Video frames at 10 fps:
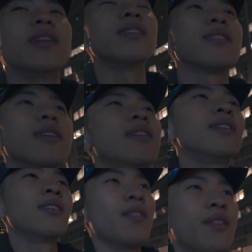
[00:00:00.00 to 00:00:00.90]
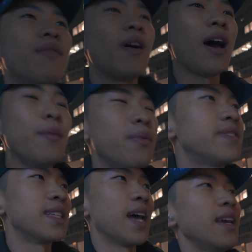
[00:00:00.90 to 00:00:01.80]
and the vibe
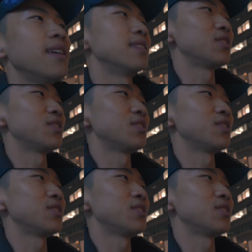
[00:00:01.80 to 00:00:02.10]
of tonight